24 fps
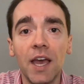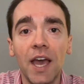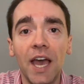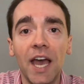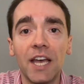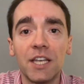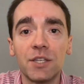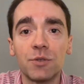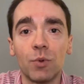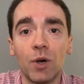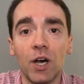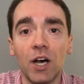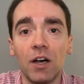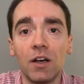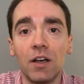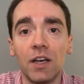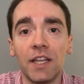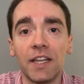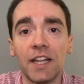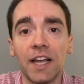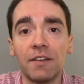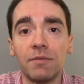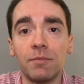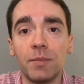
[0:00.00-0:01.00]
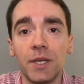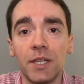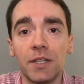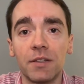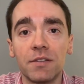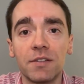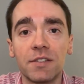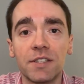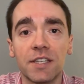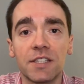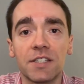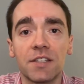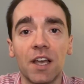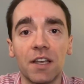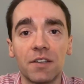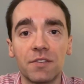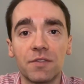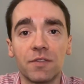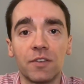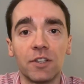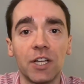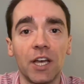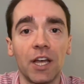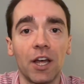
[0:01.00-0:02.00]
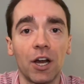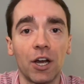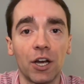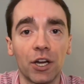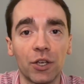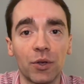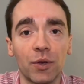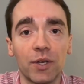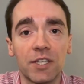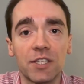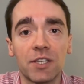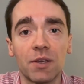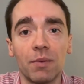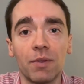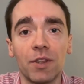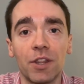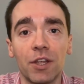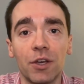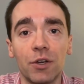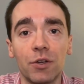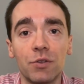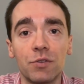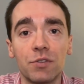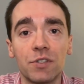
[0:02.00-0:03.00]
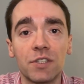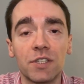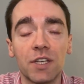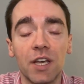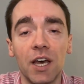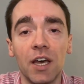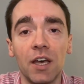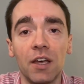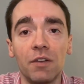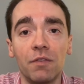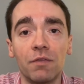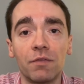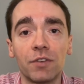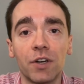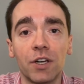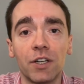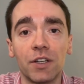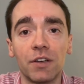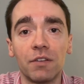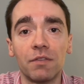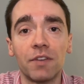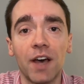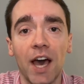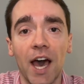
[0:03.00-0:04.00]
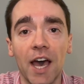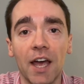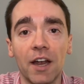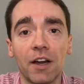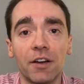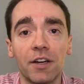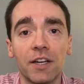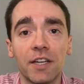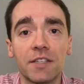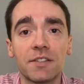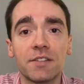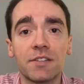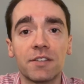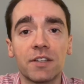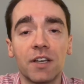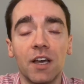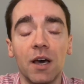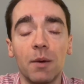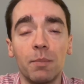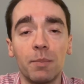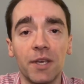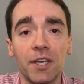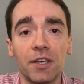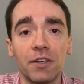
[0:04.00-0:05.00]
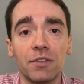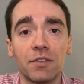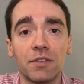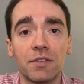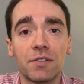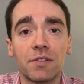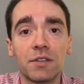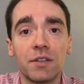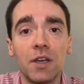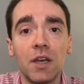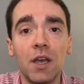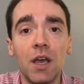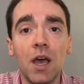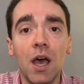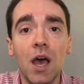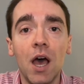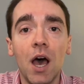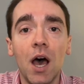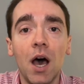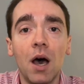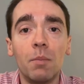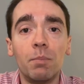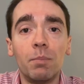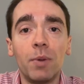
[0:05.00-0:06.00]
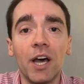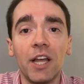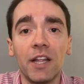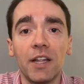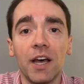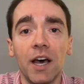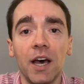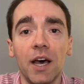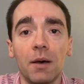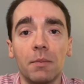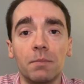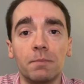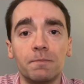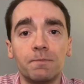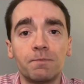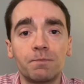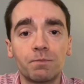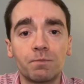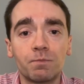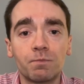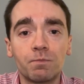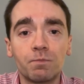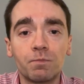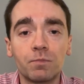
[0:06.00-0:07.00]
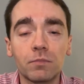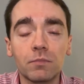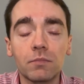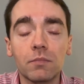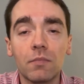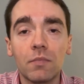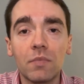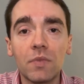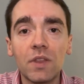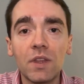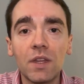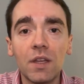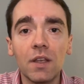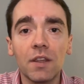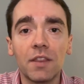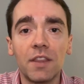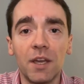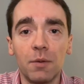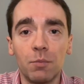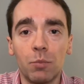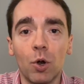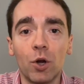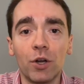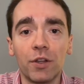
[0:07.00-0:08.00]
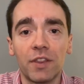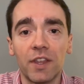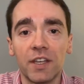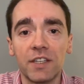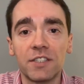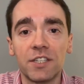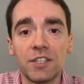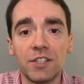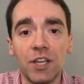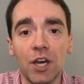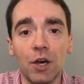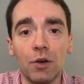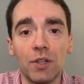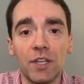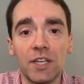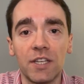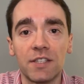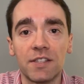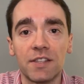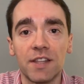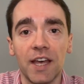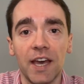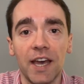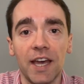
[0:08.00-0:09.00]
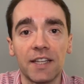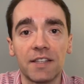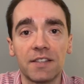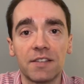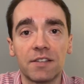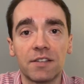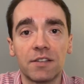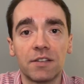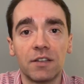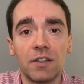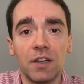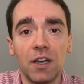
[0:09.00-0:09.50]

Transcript: as well, and I've been successful at arguing some of those in front of IRS appeals. But the important thing to note is that